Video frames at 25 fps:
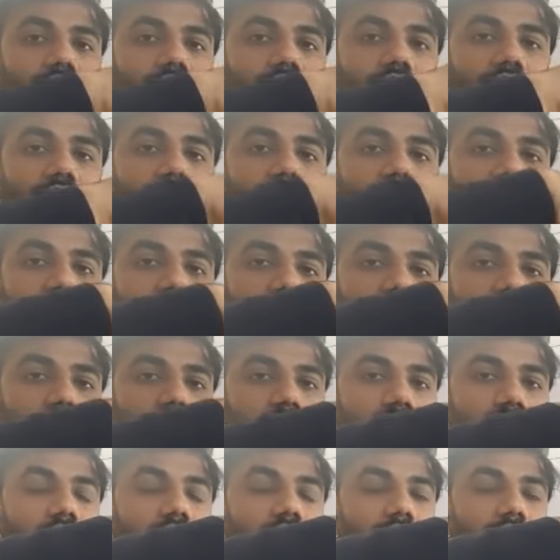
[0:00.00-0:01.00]
we flex
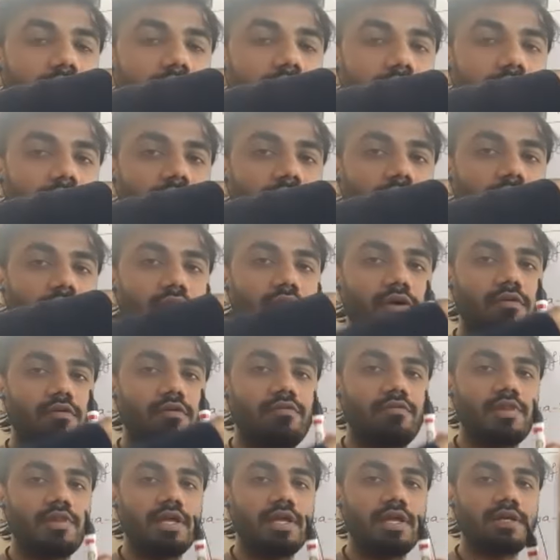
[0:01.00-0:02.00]
it down,
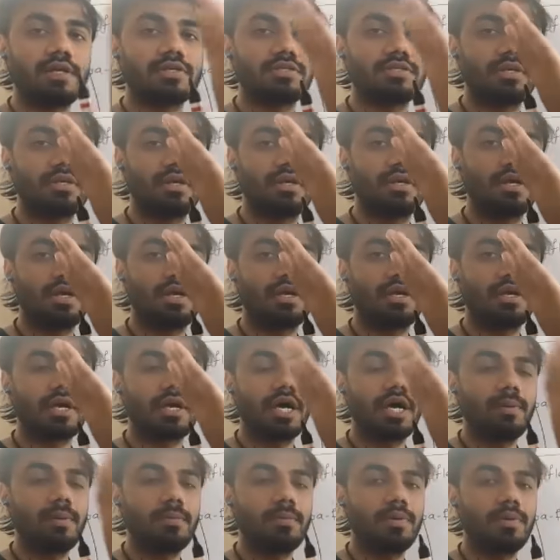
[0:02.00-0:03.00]
flexing it
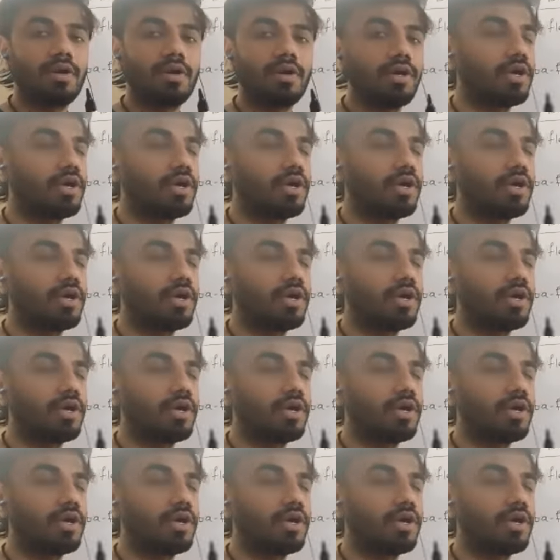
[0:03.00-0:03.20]
up,